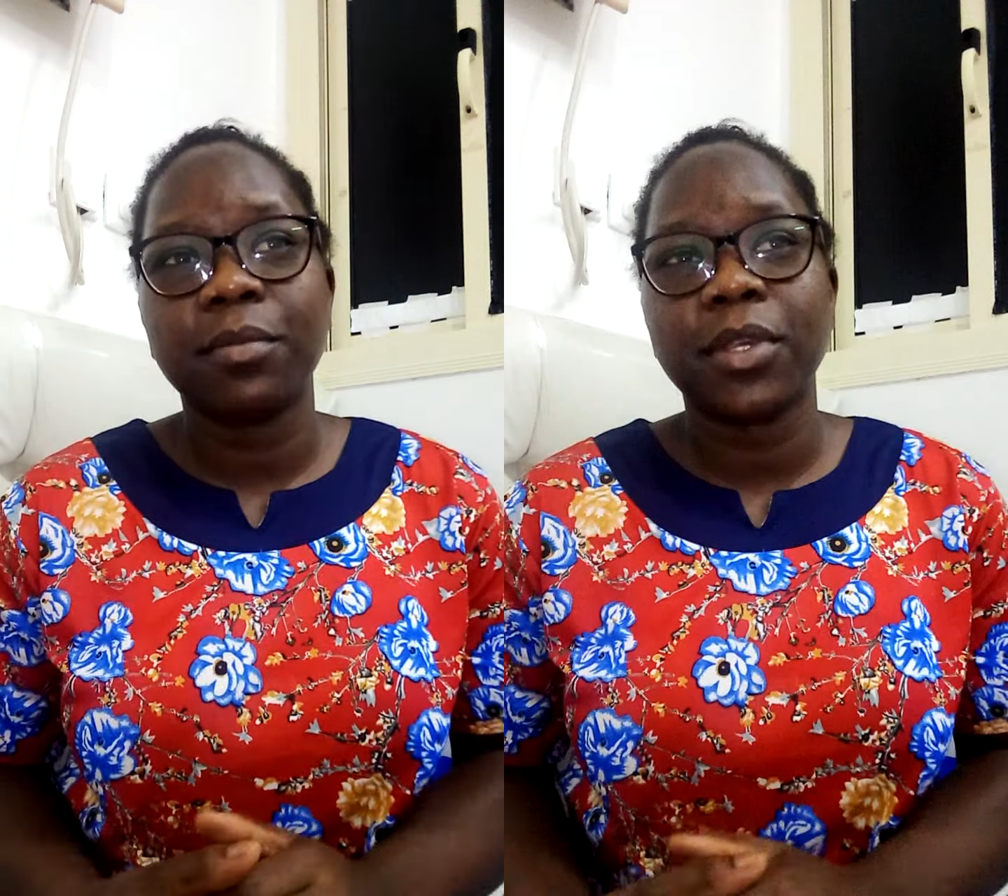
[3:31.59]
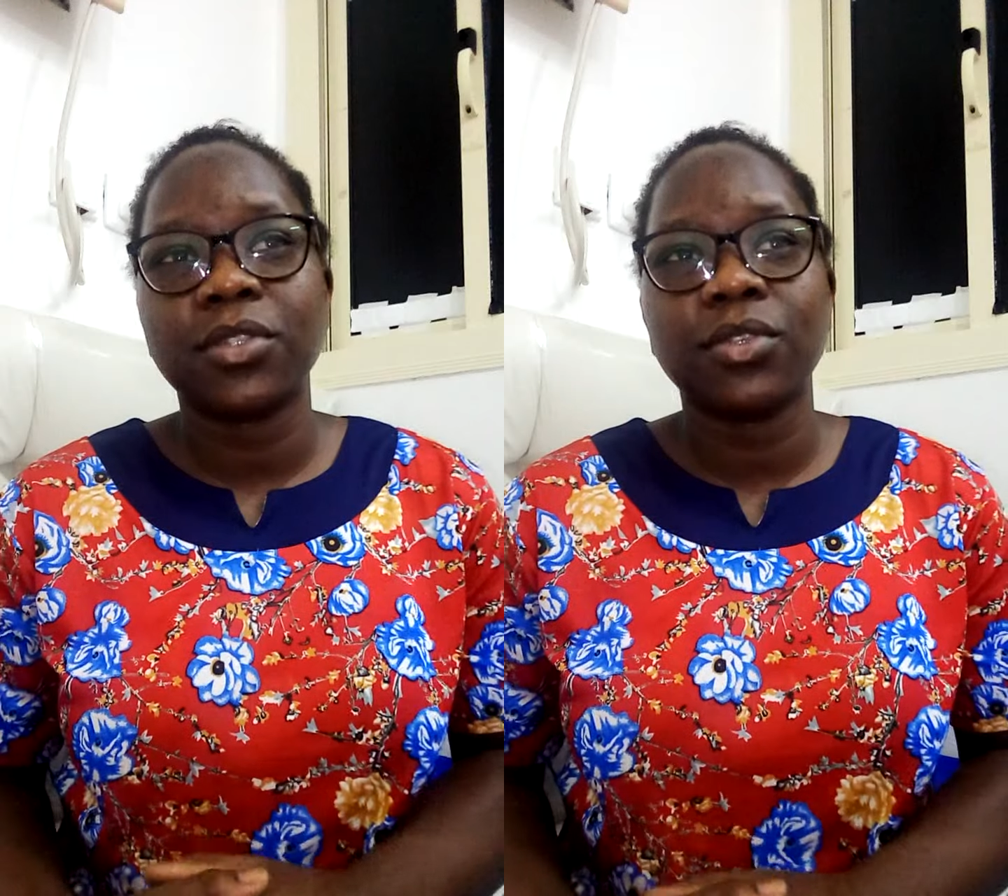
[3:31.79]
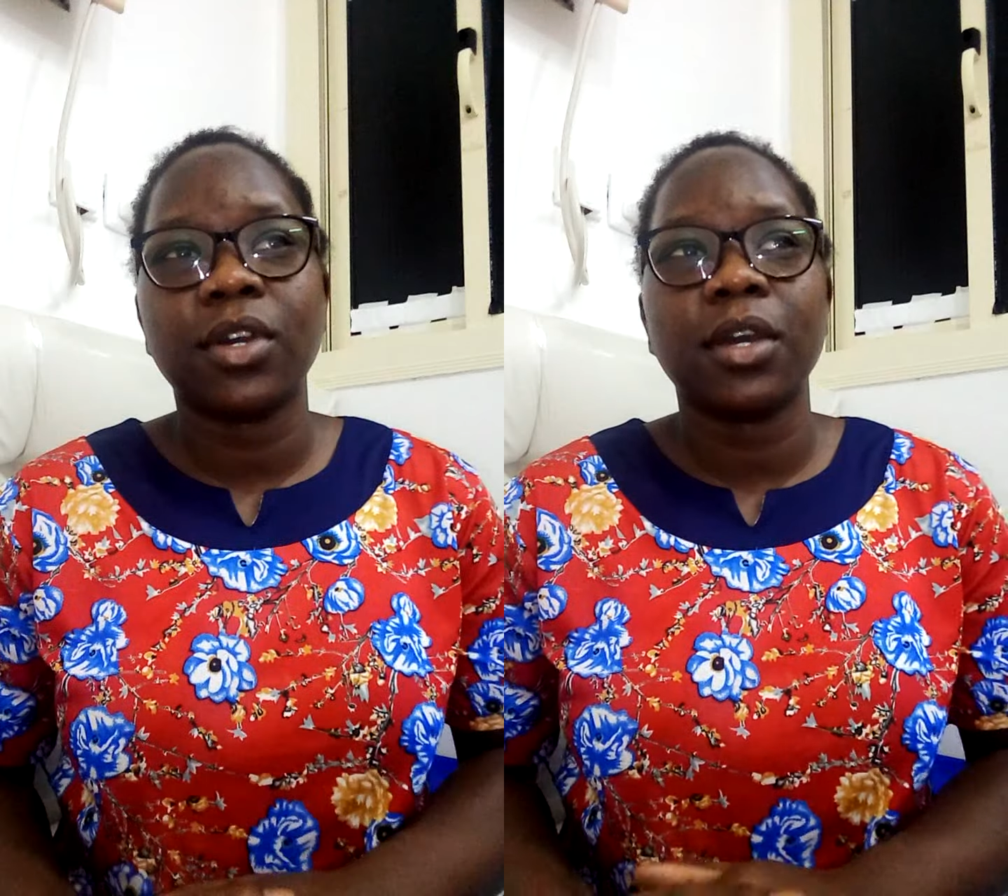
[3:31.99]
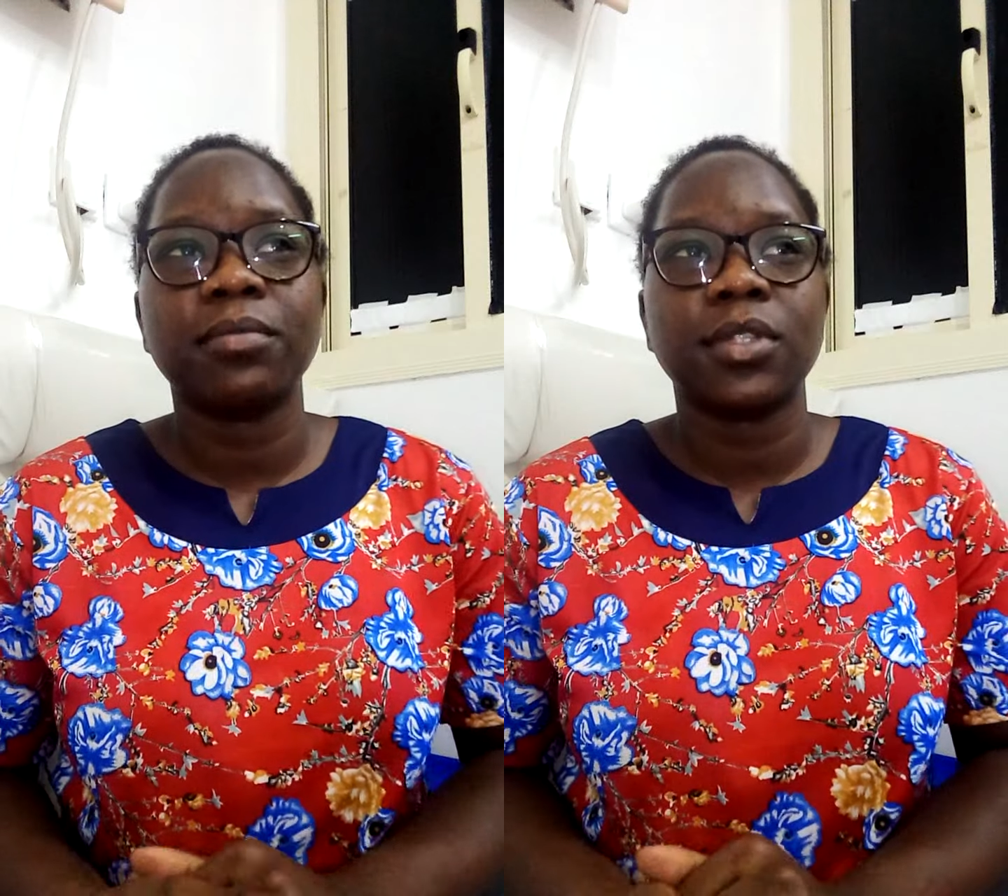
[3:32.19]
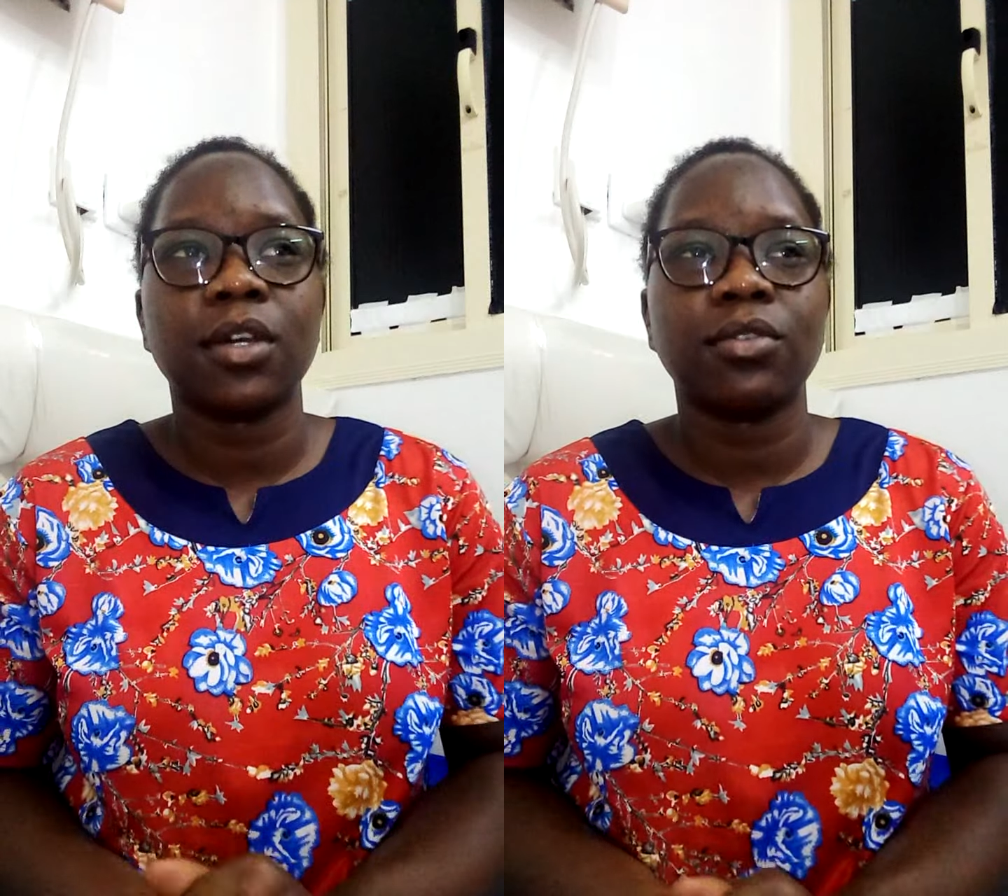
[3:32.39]
me to
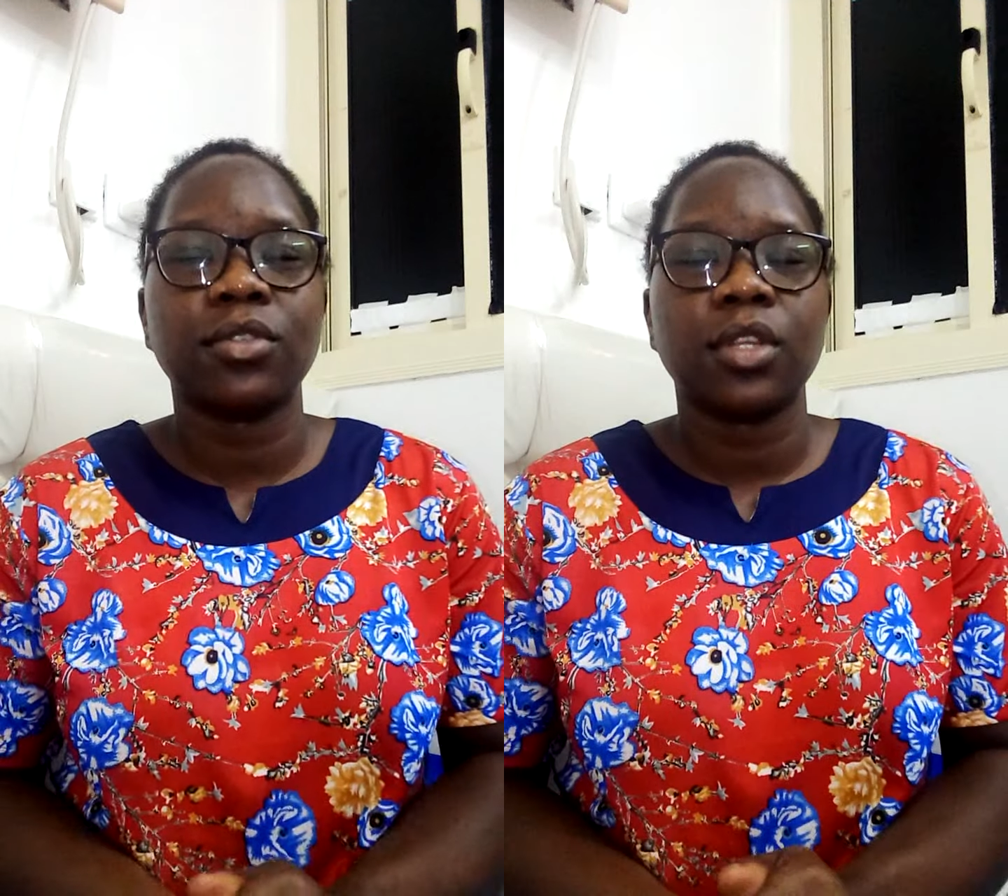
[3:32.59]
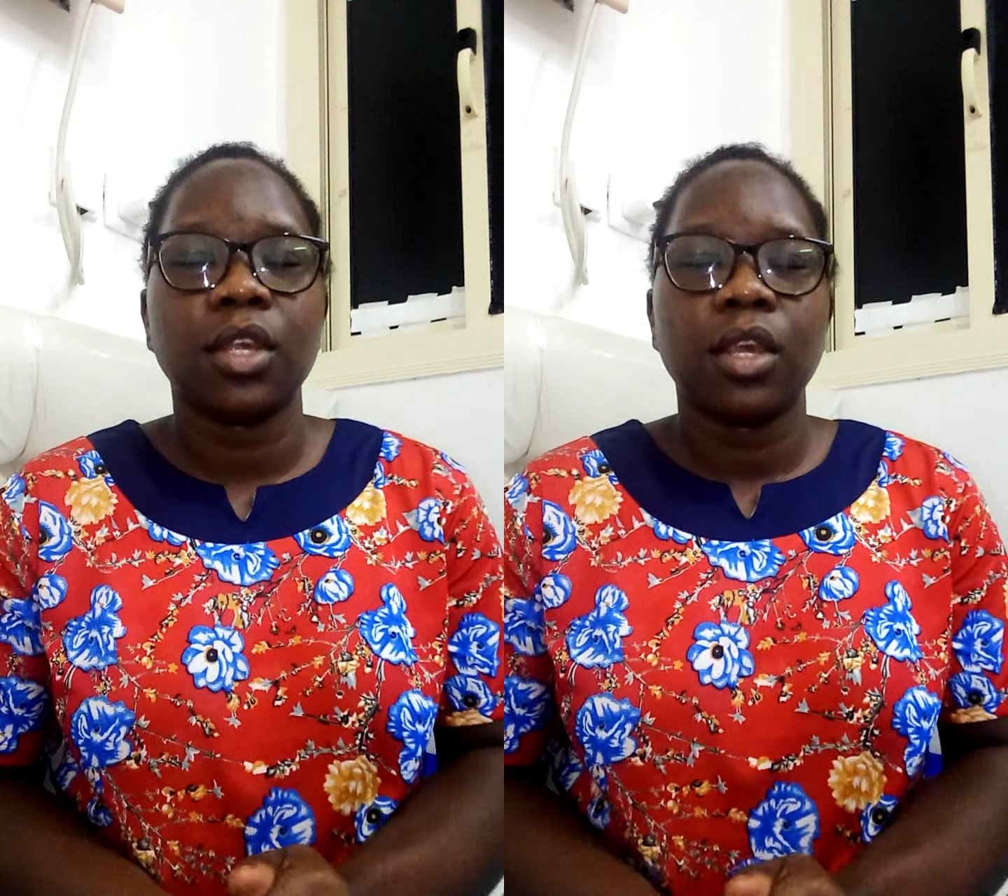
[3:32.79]
calm down.